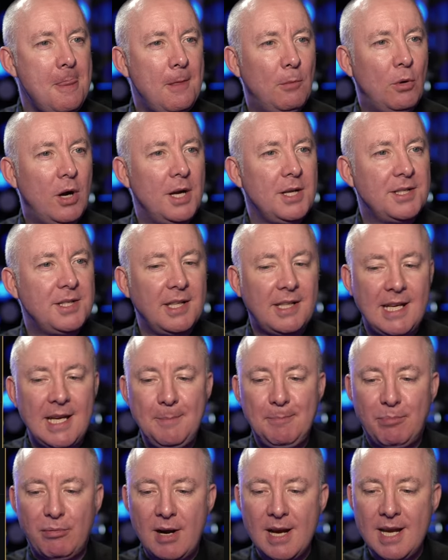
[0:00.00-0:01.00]
Why does it
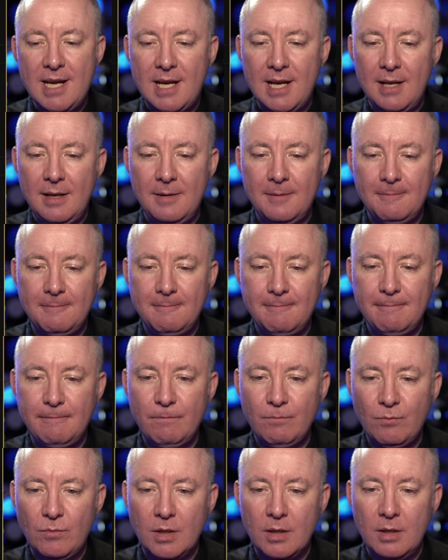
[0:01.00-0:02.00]
keep breaking?
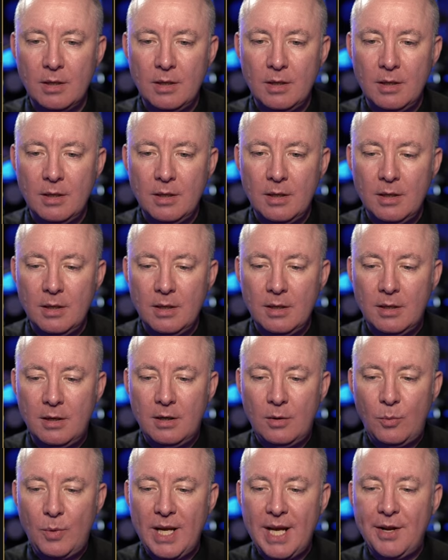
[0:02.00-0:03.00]

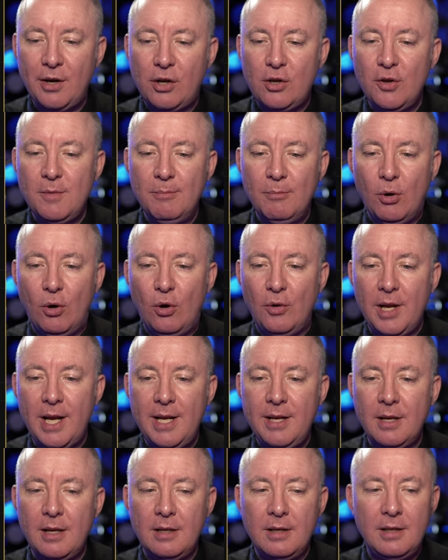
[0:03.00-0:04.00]
Uh, we had a good
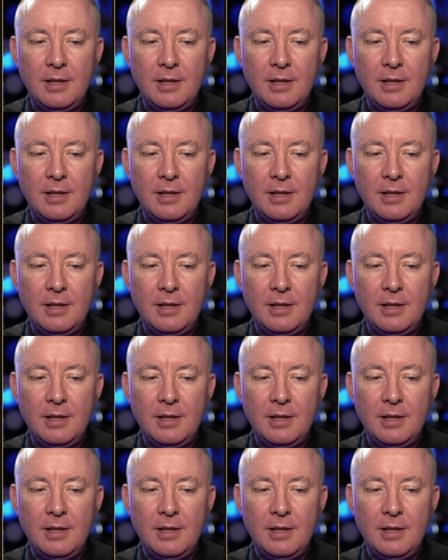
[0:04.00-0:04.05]
morning.